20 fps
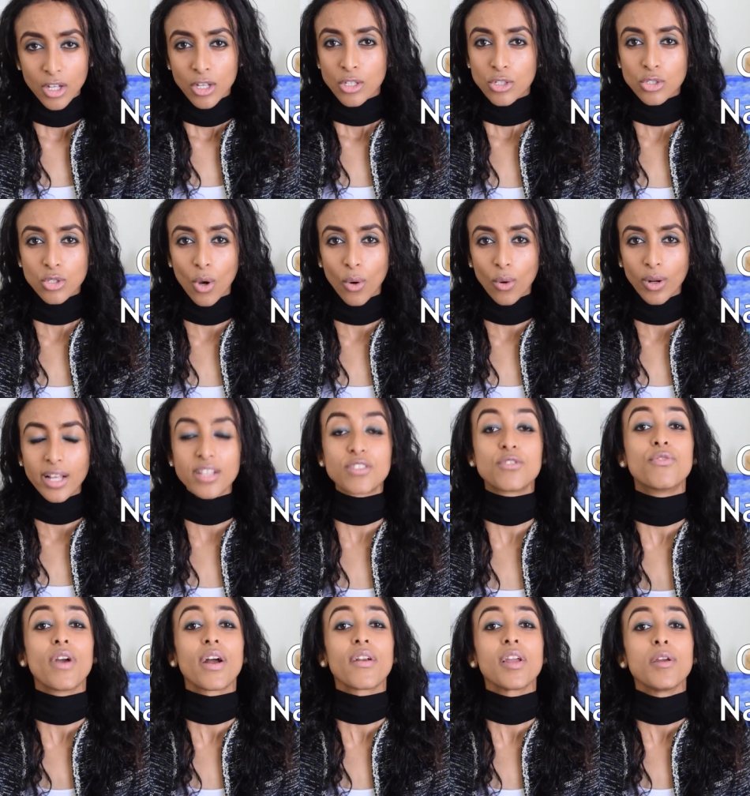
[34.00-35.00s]
So it's
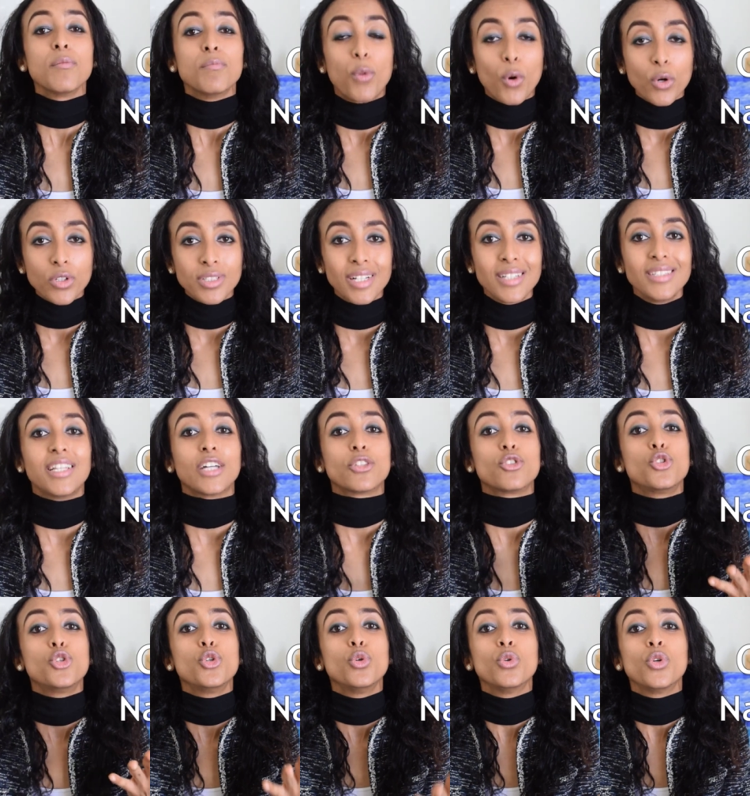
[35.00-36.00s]
very important
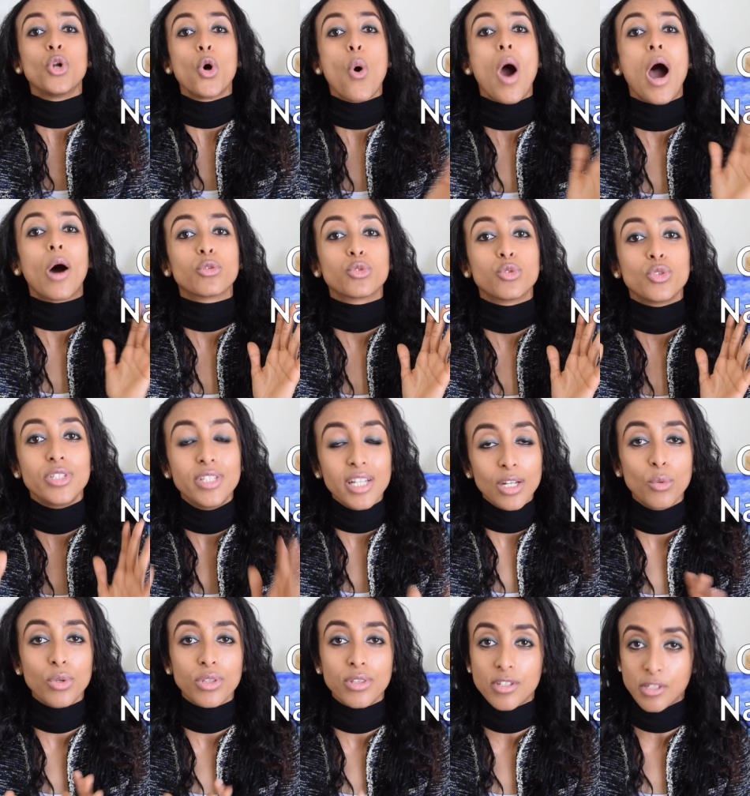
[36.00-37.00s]
that you know how to
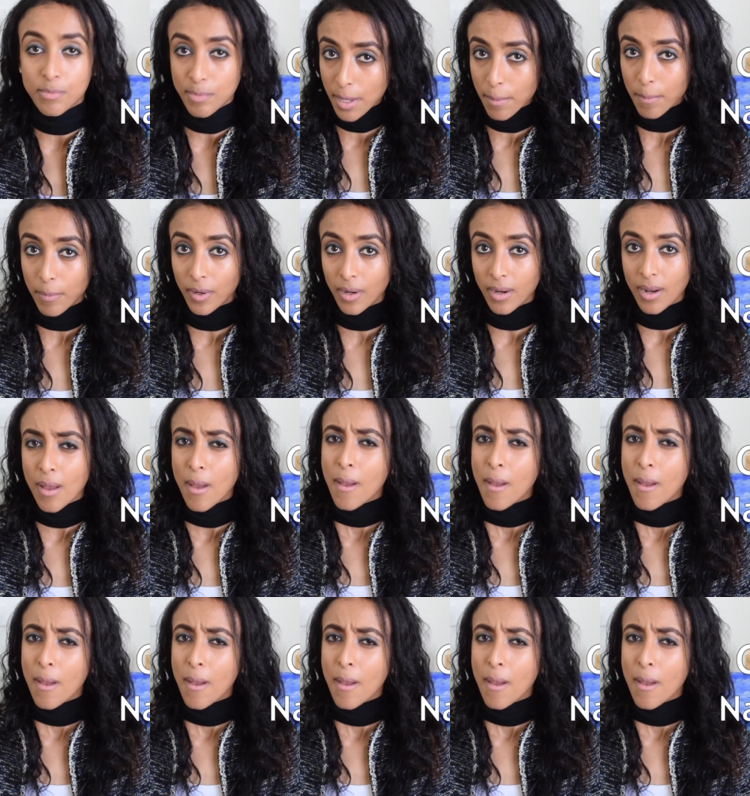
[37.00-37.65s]
deal with these people